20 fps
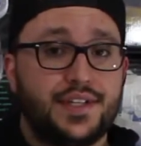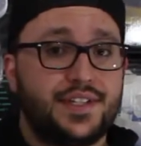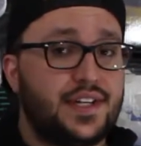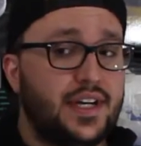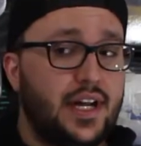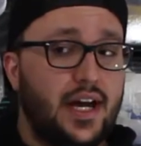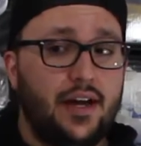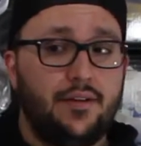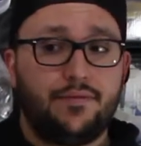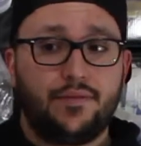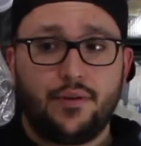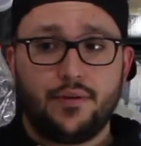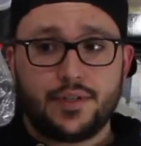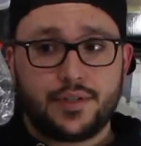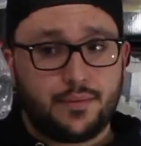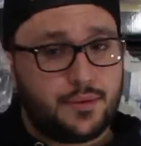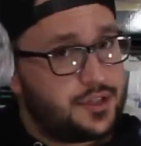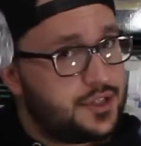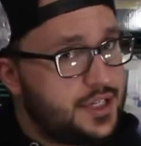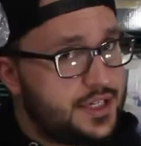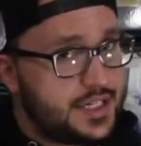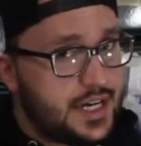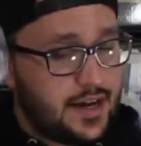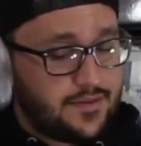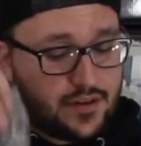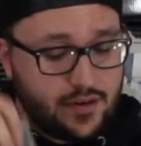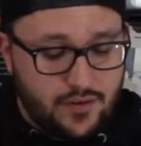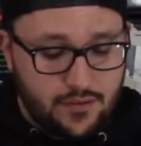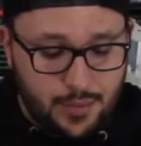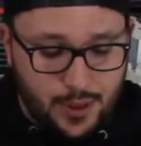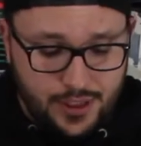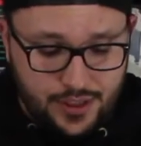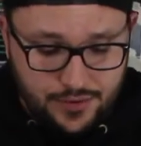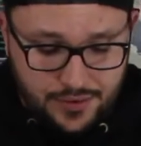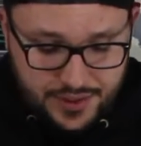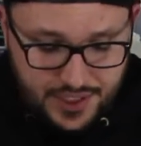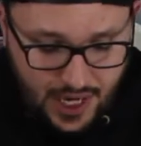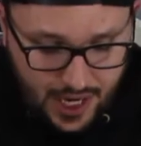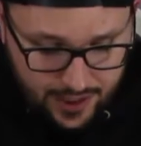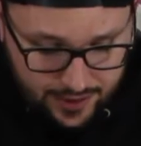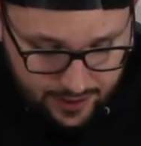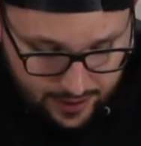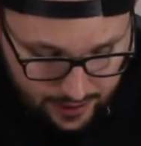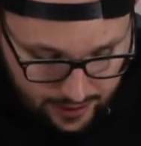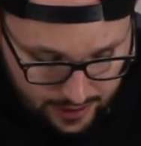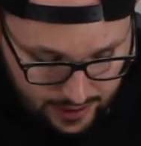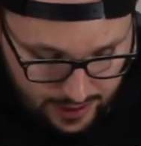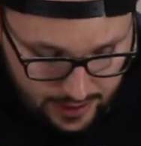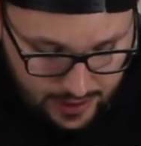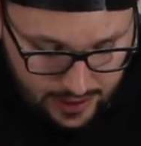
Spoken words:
a set of headphones, which these haven't even been used either,